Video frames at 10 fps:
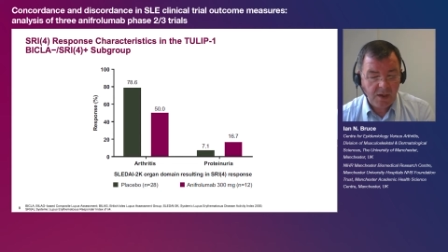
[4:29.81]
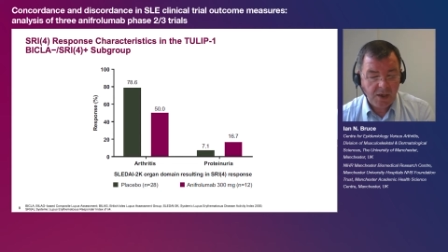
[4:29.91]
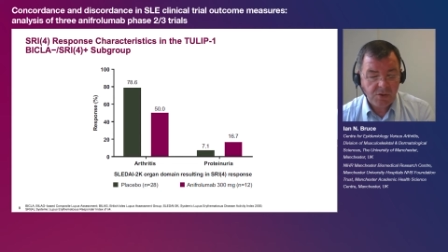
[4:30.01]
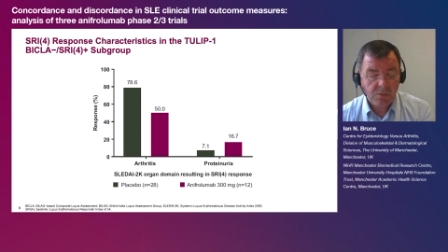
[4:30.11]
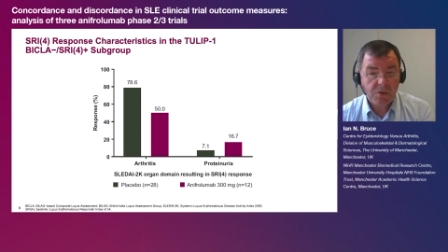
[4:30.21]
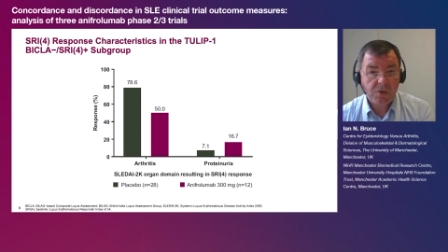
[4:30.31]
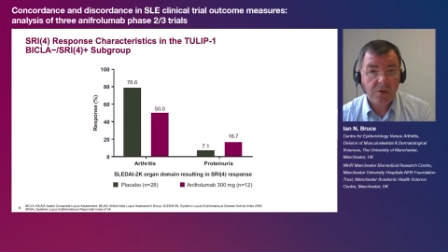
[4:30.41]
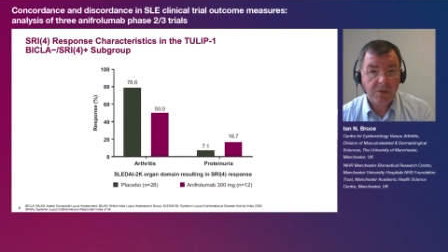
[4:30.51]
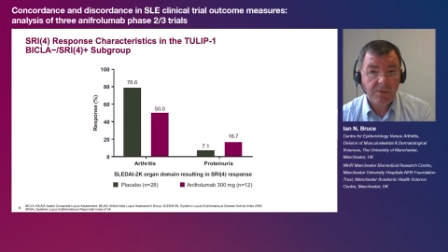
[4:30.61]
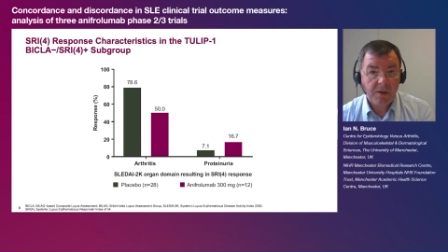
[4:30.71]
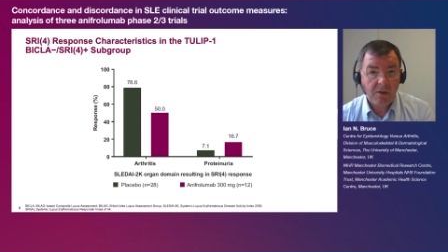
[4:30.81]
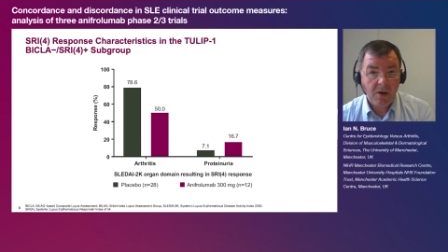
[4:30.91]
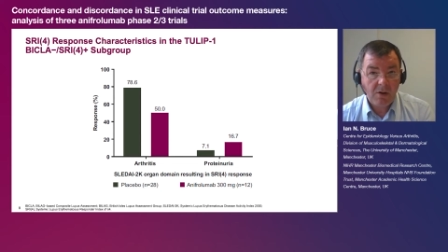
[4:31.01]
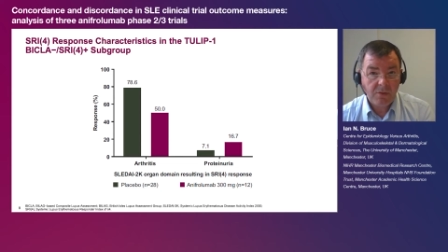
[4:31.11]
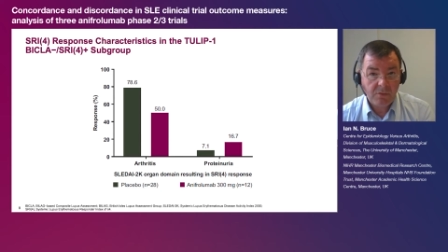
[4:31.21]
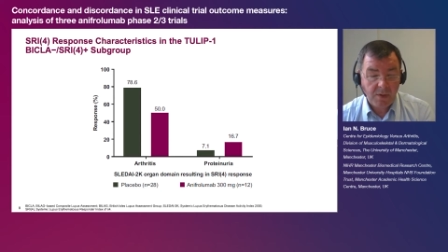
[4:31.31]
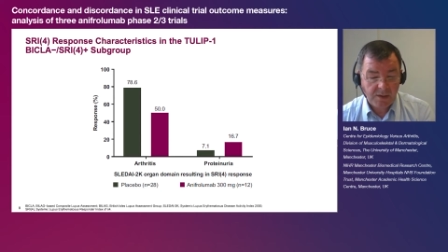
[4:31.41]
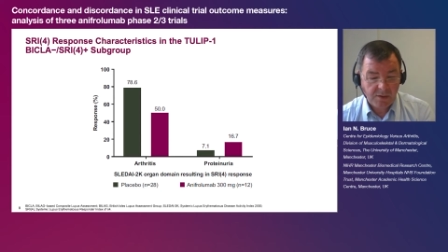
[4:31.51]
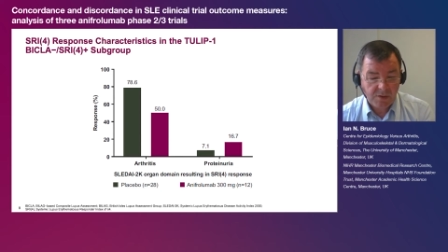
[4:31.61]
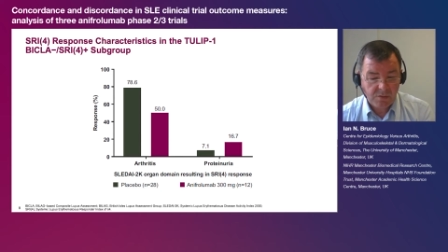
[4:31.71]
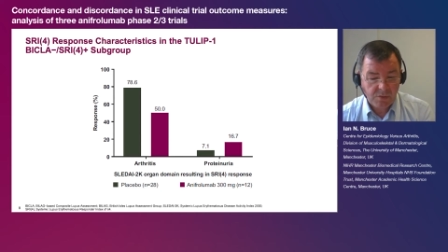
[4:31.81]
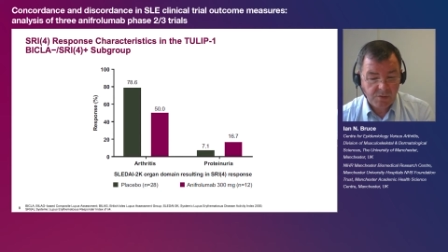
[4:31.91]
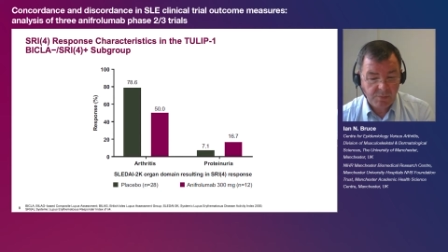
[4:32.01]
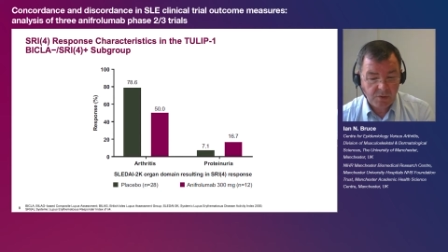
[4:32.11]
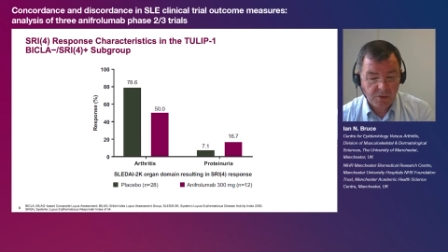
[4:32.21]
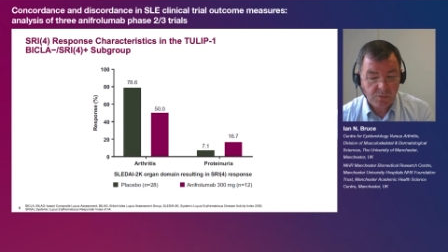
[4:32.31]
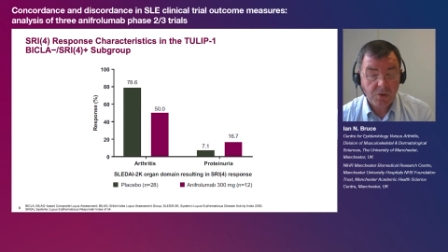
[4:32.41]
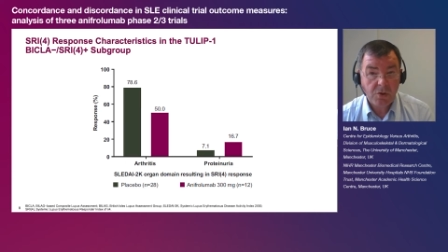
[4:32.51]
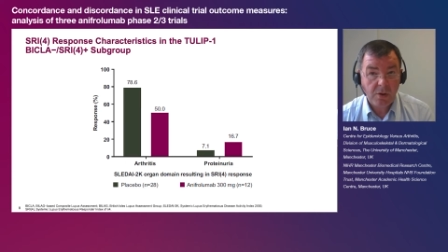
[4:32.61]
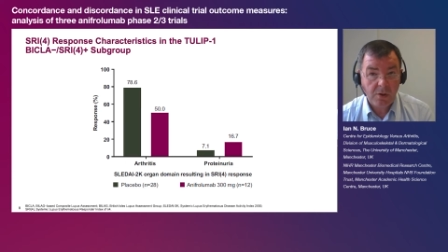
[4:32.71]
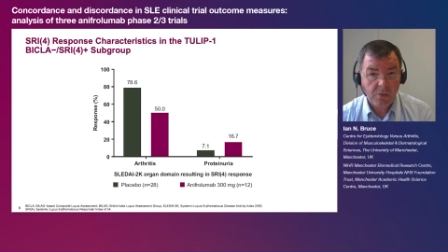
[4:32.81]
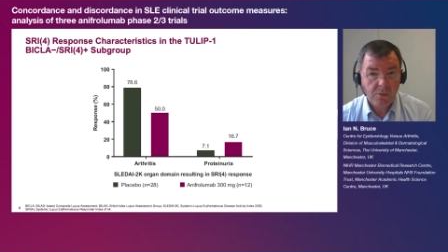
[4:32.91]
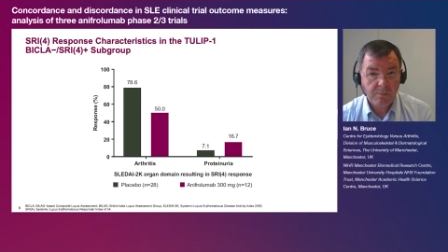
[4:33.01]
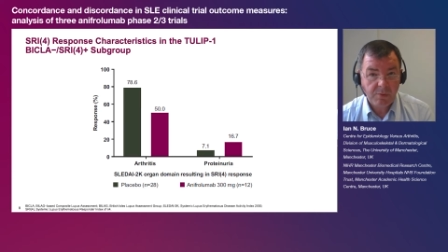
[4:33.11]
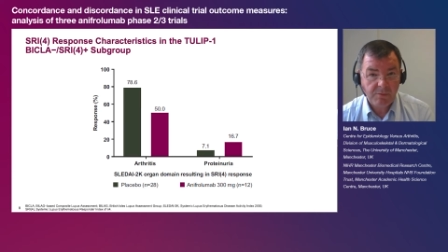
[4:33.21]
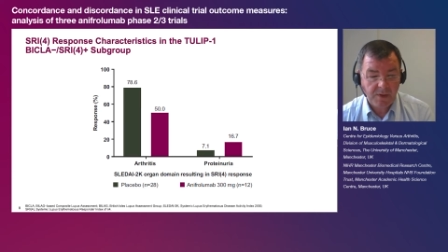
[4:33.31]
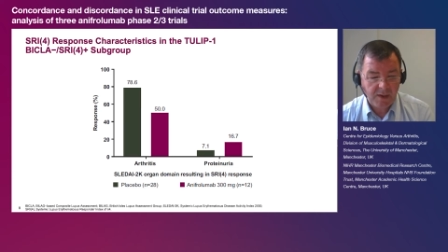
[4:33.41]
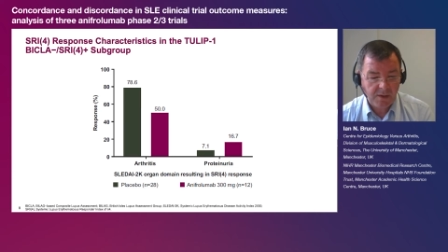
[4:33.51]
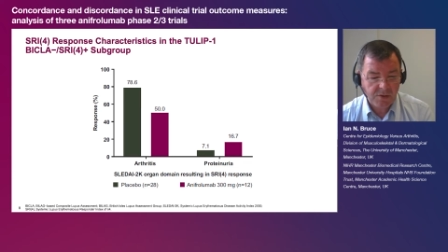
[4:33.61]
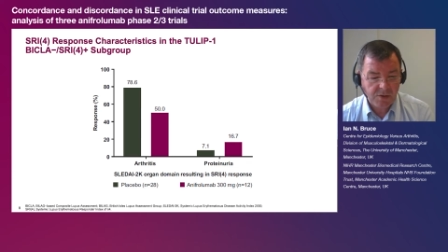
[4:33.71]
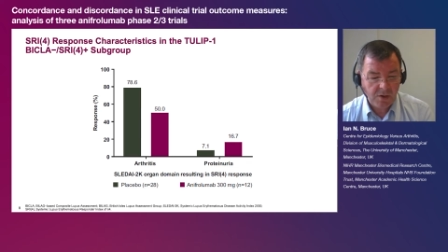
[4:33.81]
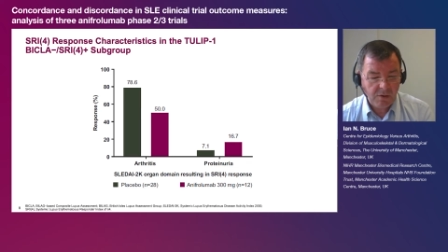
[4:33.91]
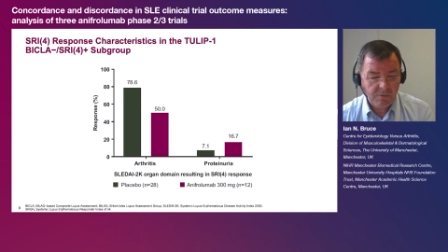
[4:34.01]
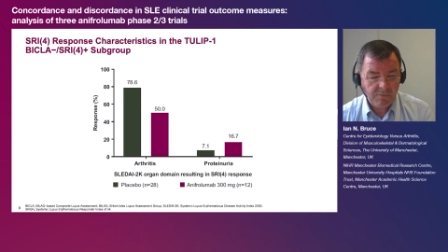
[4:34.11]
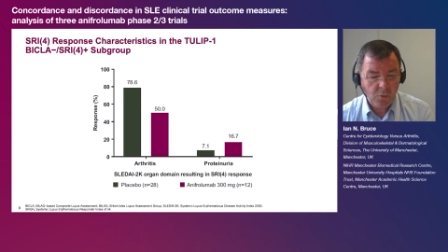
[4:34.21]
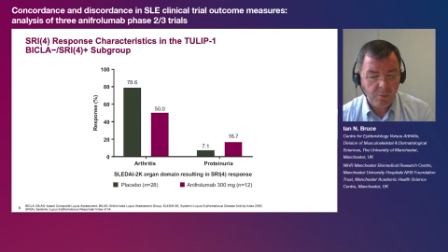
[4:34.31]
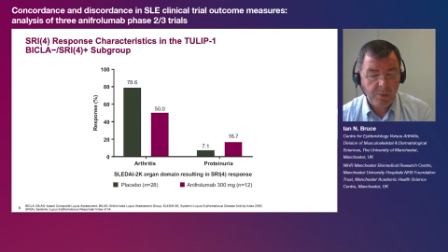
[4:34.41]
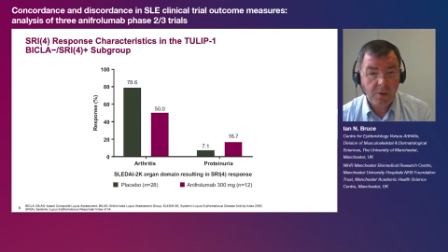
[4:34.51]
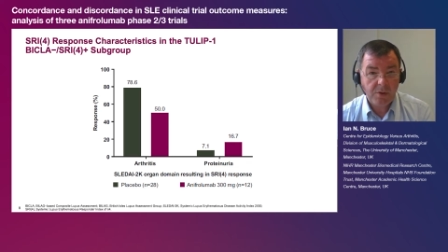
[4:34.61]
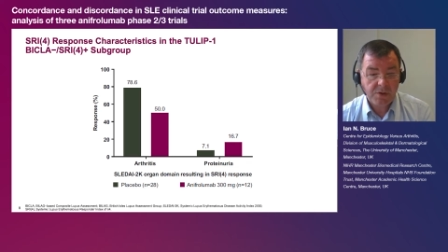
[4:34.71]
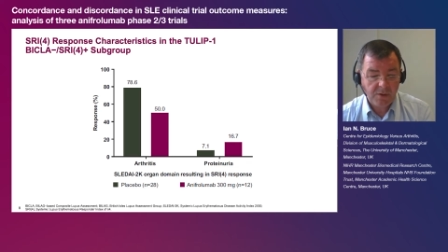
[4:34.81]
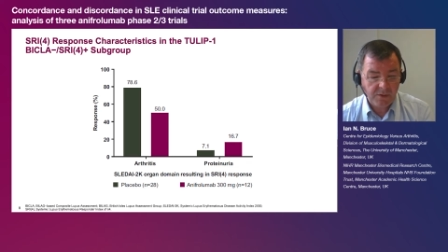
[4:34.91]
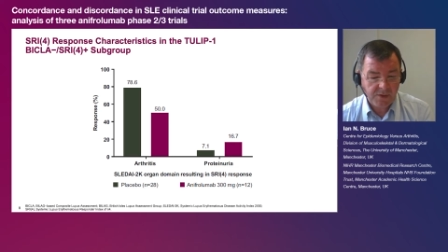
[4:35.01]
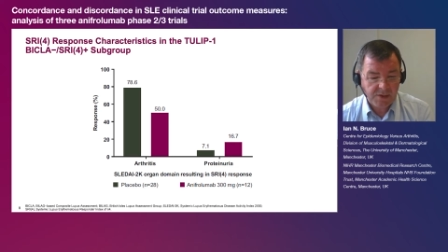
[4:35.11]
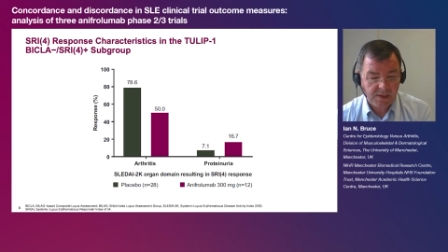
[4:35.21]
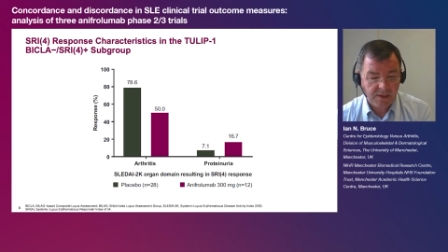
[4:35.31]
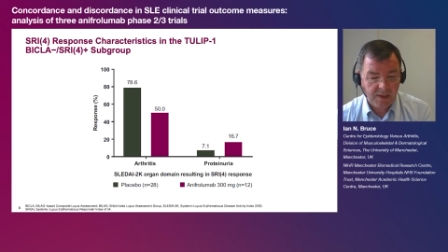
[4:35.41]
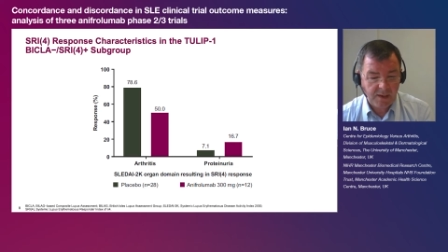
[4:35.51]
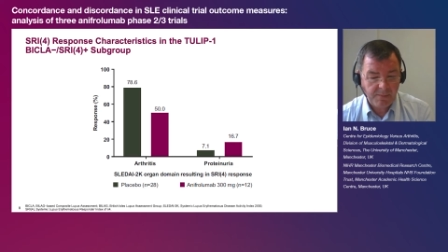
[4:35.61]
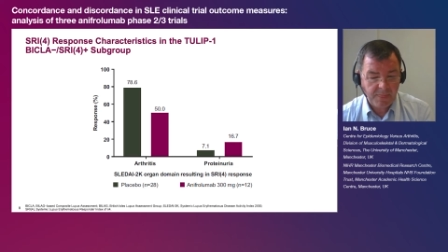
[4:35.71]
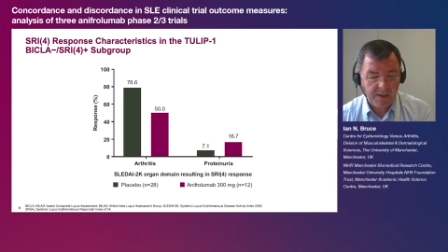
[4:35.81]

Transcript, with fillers: as a result of their arthritis response, which alone provides four points on the SLEDAI